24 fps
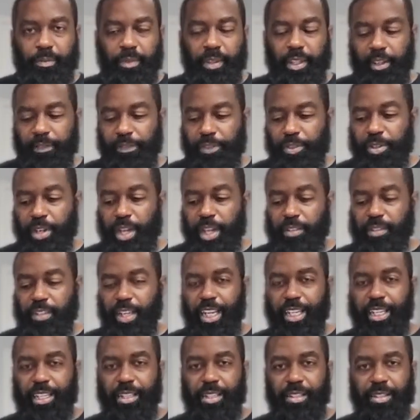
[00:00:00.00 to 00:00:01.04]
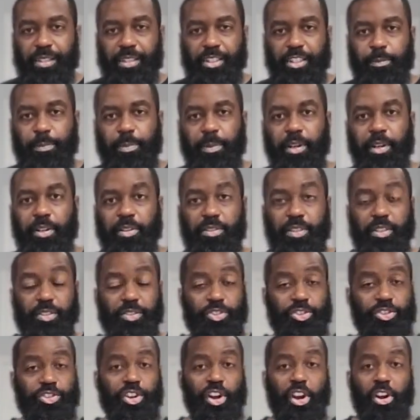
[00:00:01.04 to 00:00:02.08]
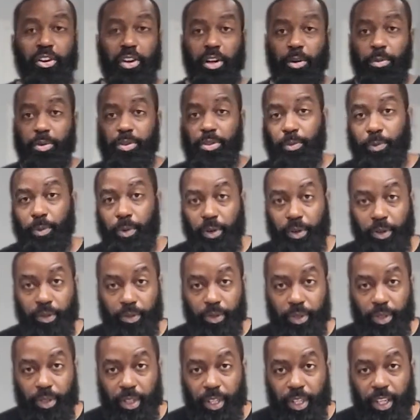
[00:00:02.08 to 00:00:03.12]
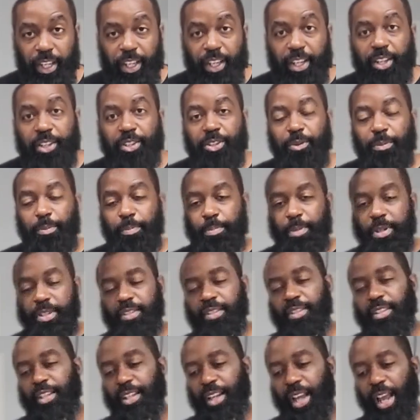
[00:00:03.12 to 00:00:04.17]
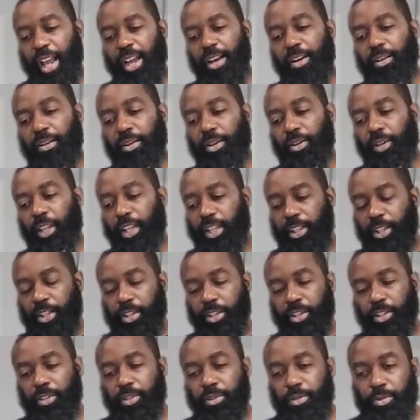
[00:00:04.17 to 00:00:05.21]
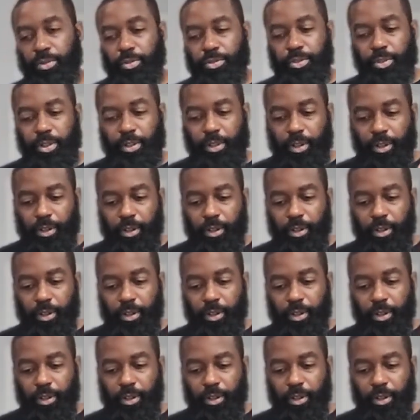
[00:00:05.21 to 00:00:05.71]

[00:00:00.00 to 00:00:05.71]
if you're not taking this experience and sharing it with the world, you're missing out on a huge